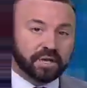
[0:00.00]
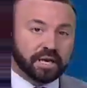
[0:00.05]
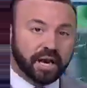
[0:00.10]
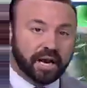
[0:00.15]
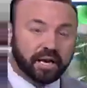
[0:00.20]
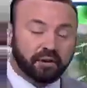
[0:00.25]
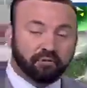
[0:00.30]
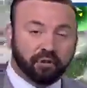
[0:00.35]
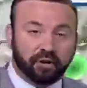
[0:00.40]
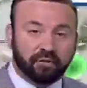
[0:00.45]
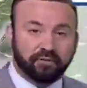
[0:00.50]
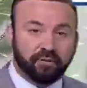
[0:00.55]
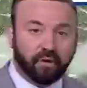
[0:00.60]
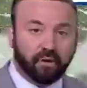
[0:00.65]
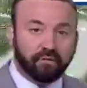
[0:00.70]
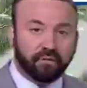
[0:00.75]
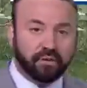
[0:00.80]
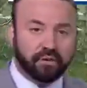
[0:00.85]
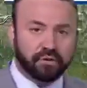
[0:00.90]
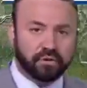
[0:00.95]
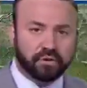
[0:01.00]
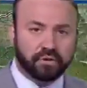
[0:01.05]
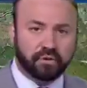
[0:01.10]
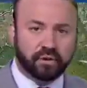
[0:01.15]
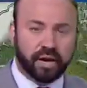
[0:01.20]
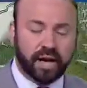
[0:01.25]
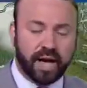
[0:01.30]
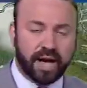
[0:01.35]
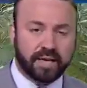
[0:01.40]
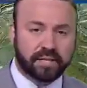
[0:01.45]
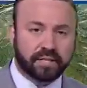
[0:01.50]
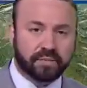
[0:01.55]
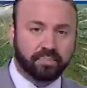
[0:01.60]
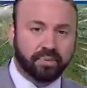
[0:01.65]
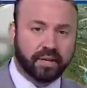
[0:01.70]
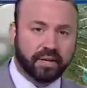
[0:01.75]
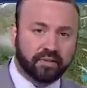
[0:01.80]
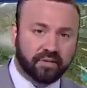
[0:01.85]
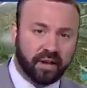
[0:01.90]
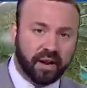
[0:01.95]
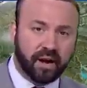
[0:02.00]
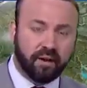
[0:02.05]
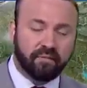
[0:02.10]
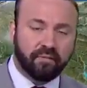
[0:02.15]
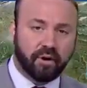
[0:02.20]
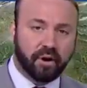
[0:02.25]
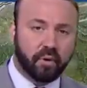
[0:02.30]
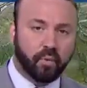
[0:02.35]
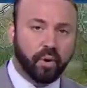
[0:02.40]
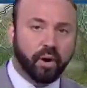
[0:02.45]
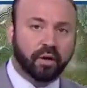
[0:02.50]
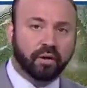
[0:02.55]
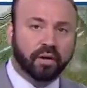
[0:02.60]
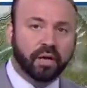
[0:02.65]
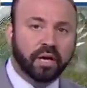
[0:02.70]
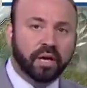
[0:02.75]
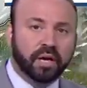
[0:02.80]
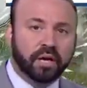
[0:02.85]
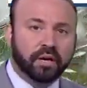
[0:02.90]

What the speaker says: any rainfall. Futurecast plays that out very well.